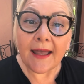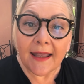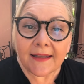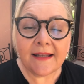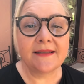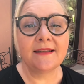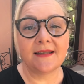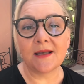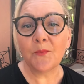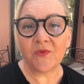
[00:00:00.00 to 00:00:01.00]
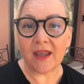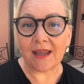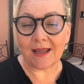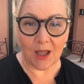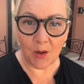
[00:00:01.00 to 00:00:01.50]
And then
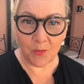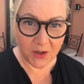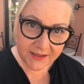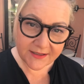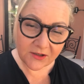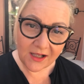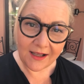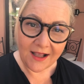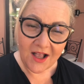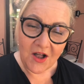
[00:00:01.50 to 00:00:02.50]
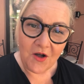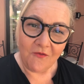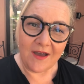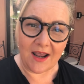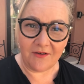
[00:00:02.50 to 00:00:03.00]
something personal.
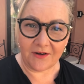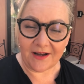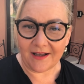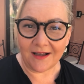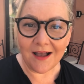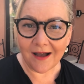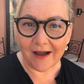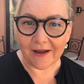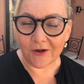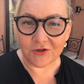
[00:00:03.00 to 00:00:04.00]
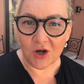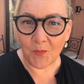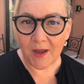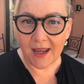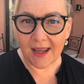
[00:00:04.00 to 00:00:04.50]
Whenever I go
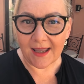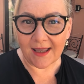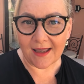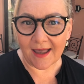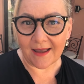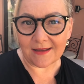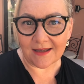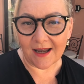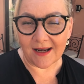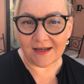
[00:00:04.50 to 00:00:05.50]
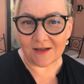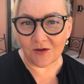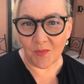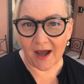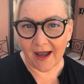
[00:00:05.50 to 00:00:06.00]
shopping and I need
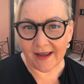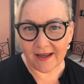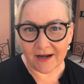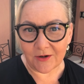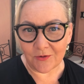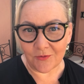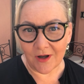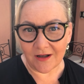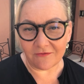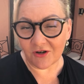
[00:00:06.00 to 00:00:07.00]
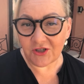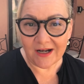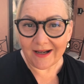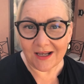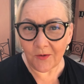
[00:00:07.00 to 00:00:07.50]
to buy a new
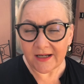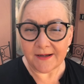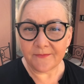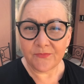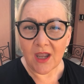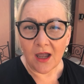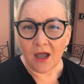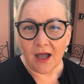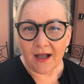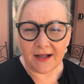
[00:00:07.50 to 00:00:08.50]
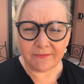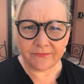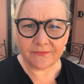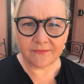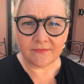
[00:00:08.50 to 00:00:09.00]
washing liquid,
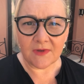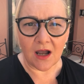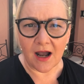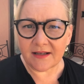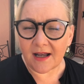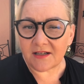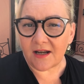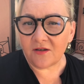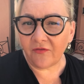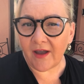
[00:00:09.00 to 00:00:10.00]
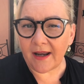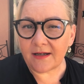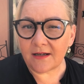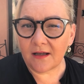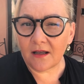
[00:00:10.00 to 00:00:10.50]
I tend to
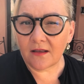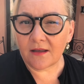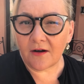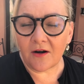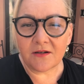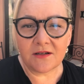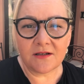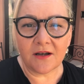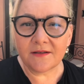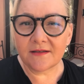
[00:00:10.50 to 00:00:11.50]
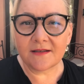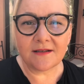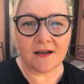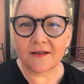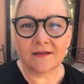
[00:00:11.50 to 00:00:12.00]
find there are tons
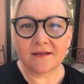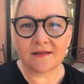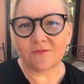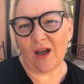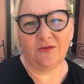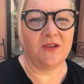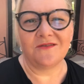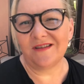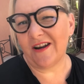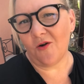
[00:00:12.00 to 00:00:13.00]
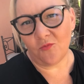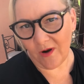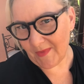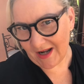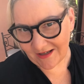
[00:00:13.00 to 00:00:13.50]
and tons, well, you know,
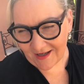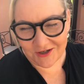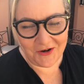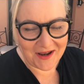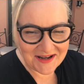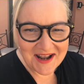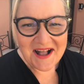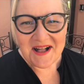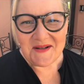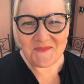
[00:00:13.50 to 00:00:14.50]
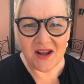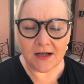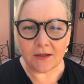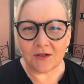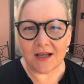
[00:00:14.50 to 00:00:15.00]
women exaggerate,
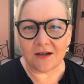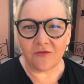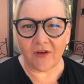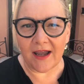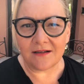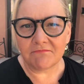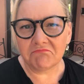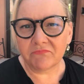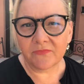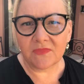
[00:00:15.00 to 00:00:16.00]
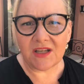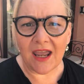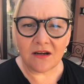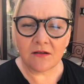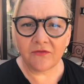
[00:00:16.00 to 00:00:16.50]
but you tend to find
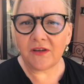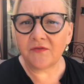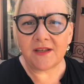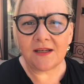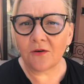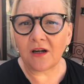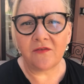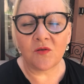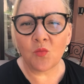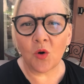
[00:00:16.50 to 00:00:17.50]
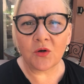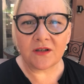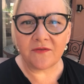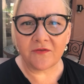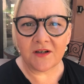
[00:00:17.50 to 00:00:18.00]
10, 15 or even more
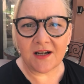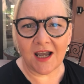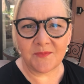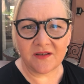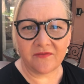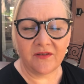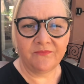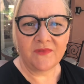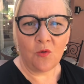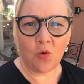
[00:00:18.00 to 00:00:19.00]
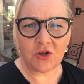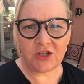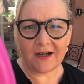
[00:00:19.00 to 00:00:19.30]
different types of washing